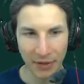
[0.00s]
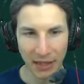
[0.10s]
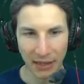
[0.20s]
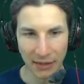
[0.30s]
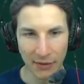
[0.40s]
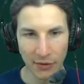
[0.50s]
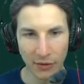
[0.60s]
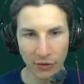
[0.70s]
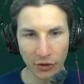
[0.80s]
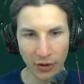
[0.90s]
these
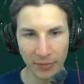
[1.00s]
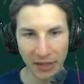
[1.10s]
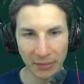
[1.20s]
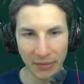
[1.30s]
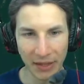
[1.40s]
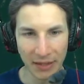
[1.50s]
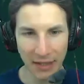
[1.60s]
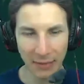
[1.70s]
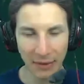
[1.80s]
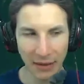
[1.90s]
job templates up,